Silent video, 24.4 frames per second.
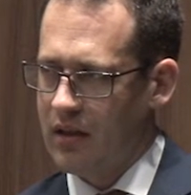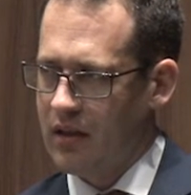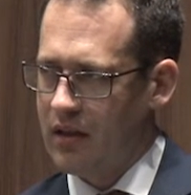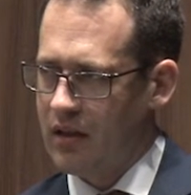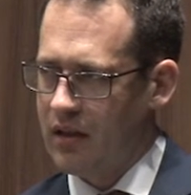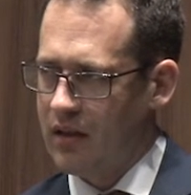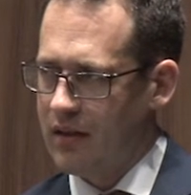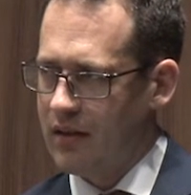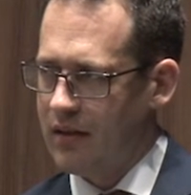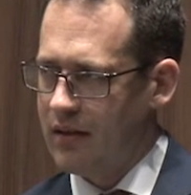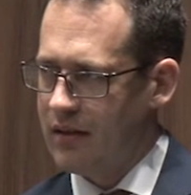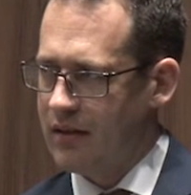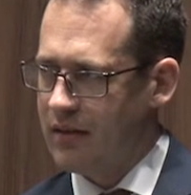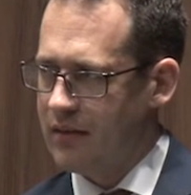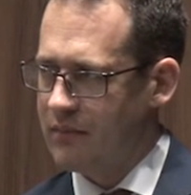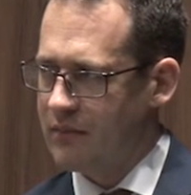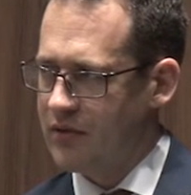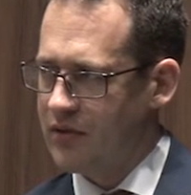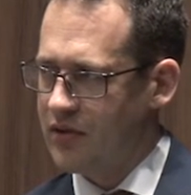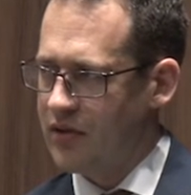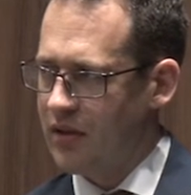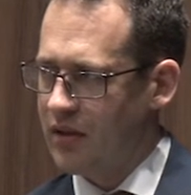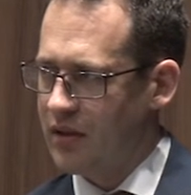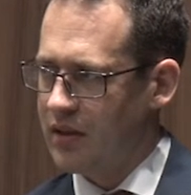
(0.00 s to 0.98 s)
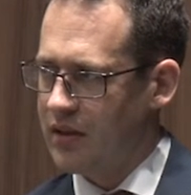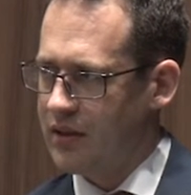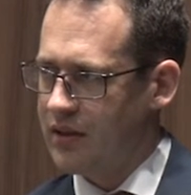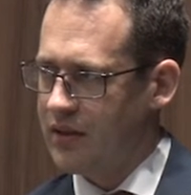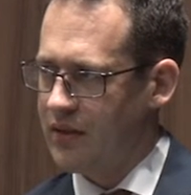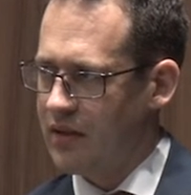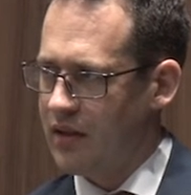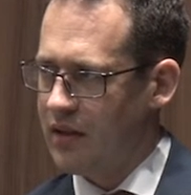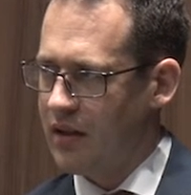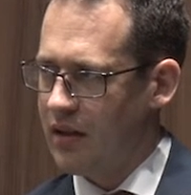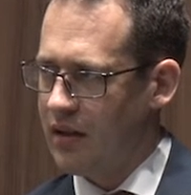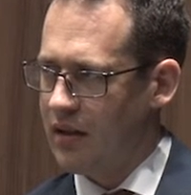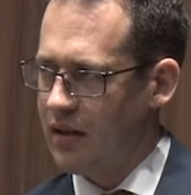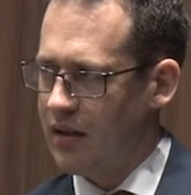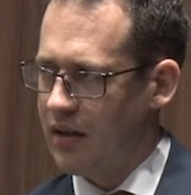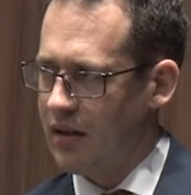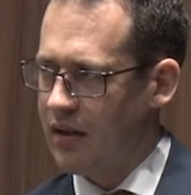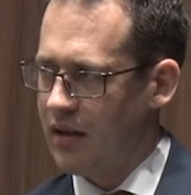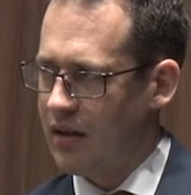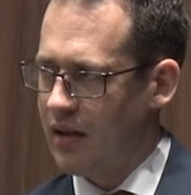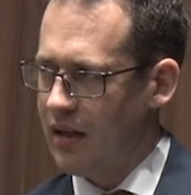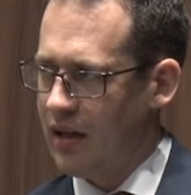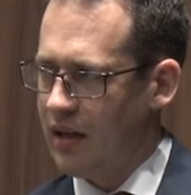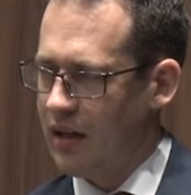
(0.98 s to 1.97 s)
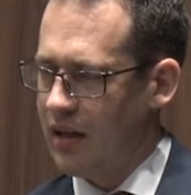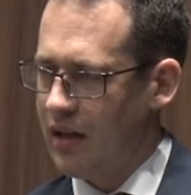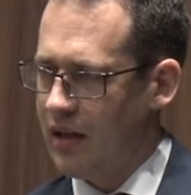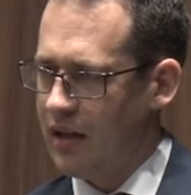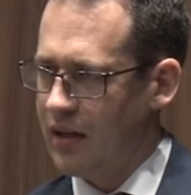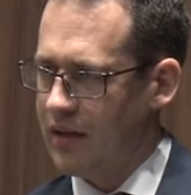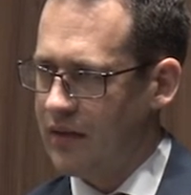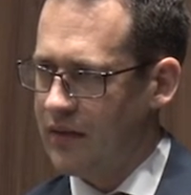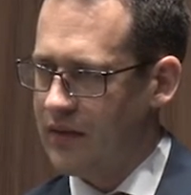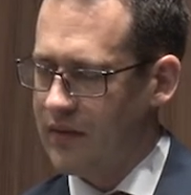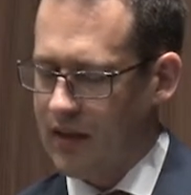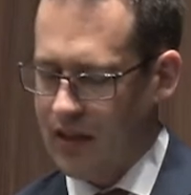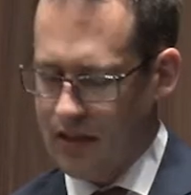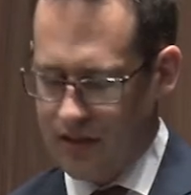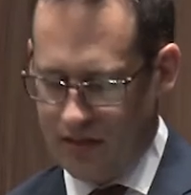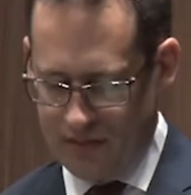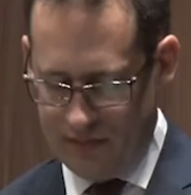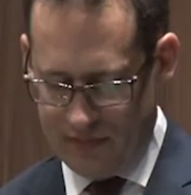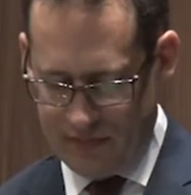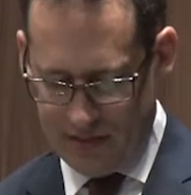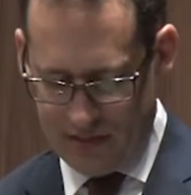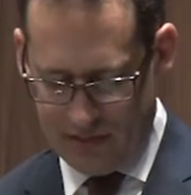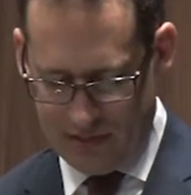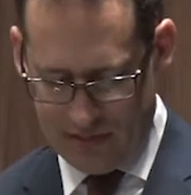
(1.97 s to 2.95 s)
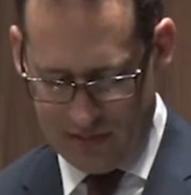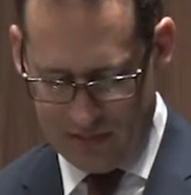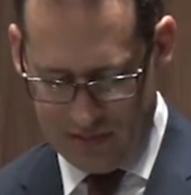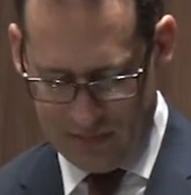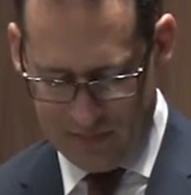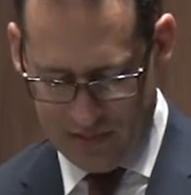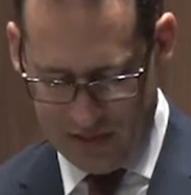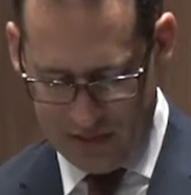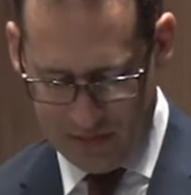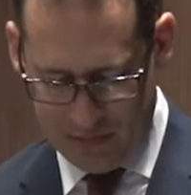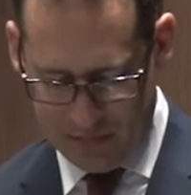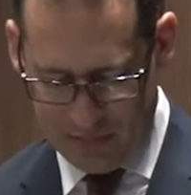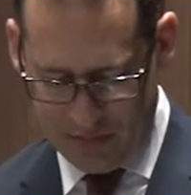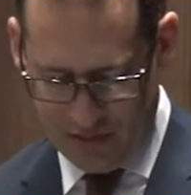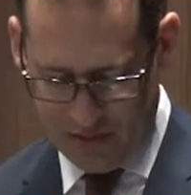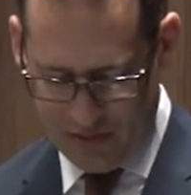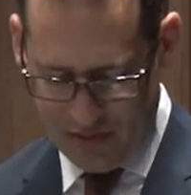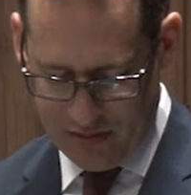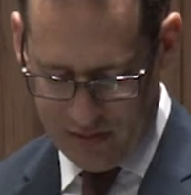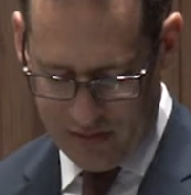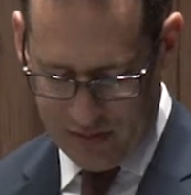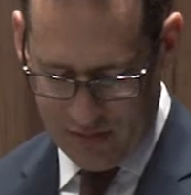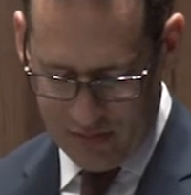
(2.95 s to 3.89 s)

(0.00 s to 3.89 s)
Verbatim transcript: uh, solace there and the size of its defense budget.